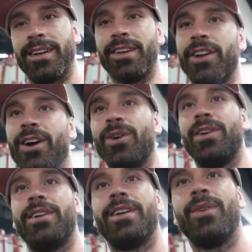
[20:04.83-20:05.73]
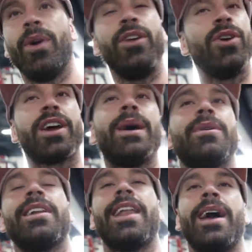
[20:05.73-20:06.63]
you know? Yeah, when are you gonna come
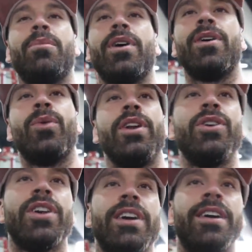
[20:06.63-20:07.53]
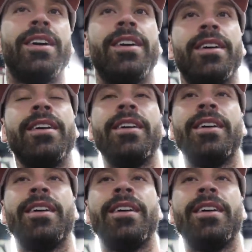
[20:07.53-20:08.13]
to the light, bro? When well, are you, you gonna? You created